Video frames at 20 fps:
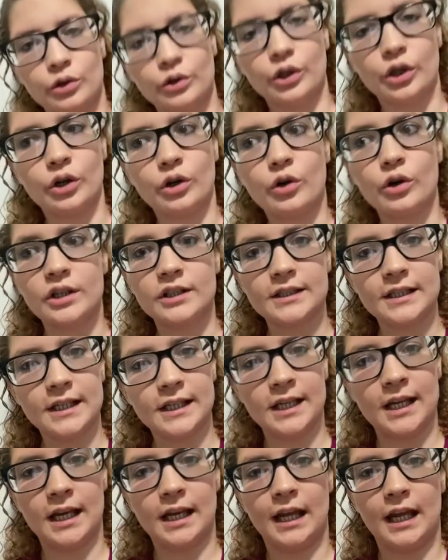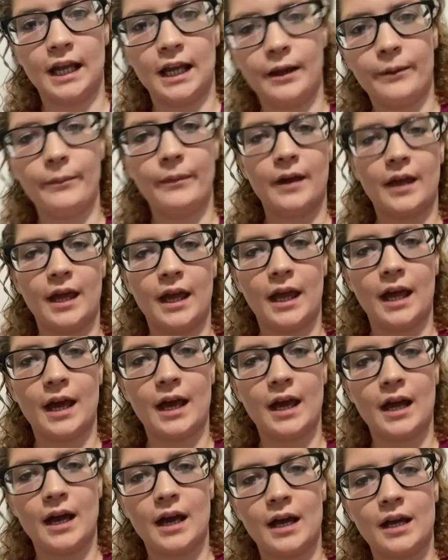the court date came
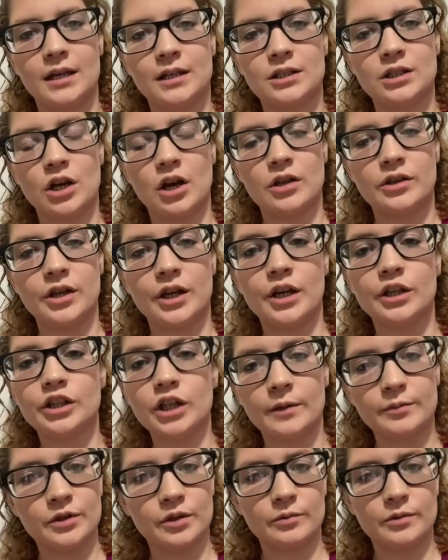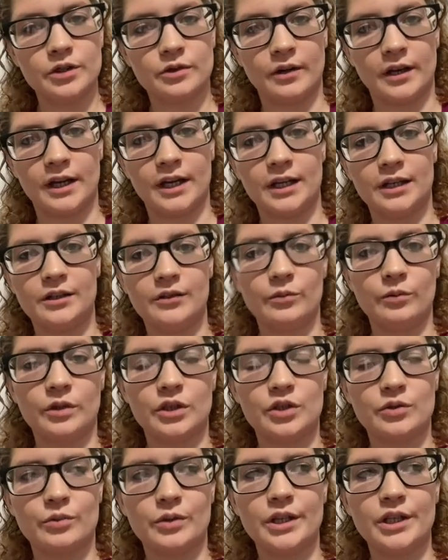and the adoption was granted,
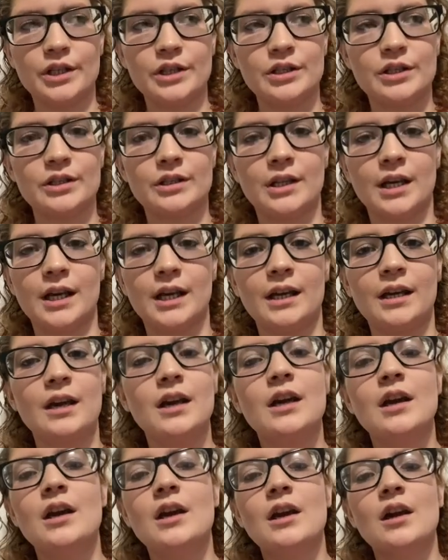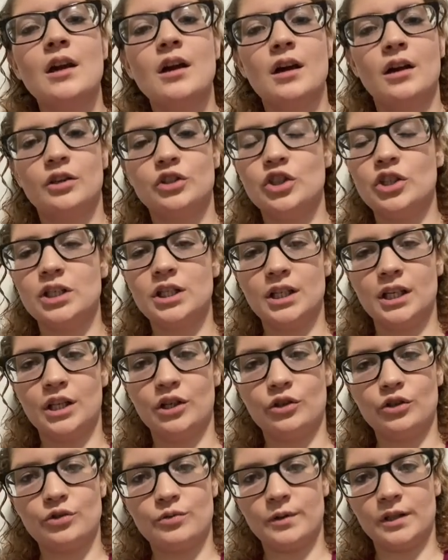which was like just a
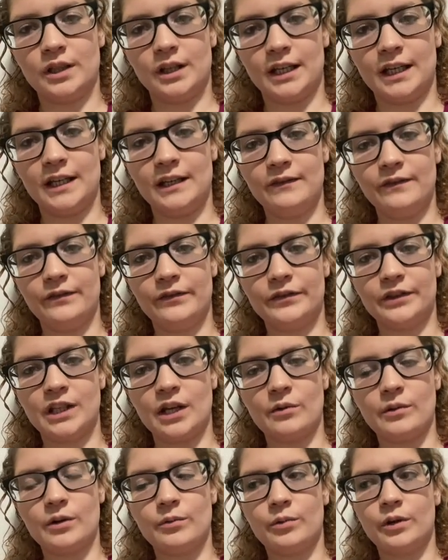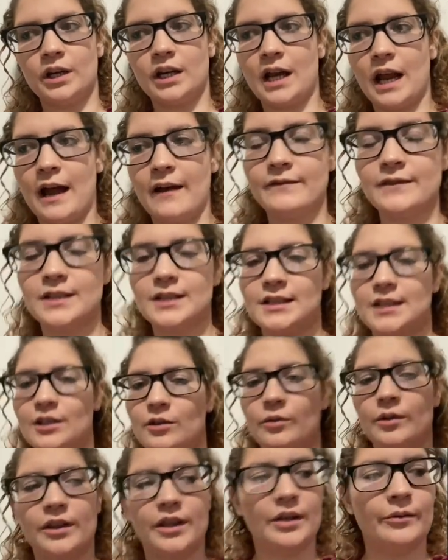huge relief that we wouldn't have to deal
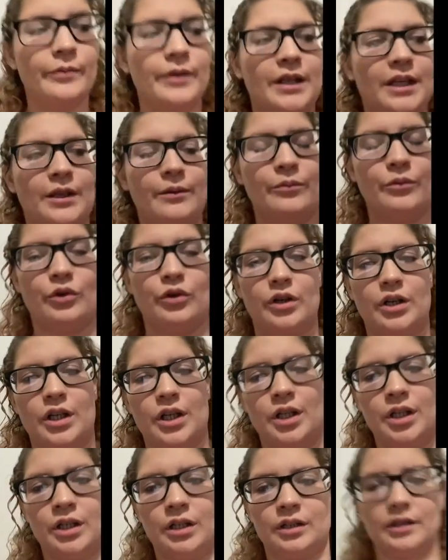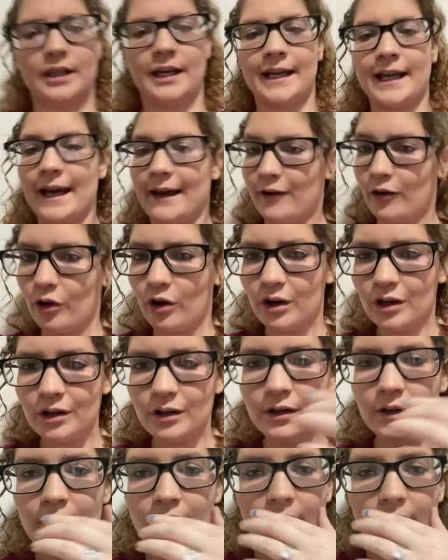with him anymore, like at all.